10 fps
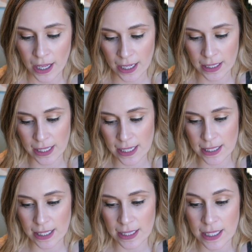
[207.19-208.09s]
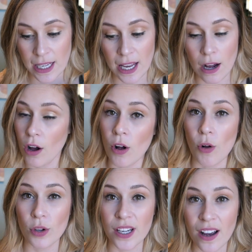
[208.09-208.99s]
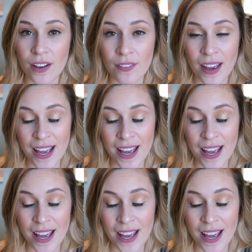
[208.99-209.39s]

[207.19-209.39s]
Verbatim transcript: and easy to get a hold of.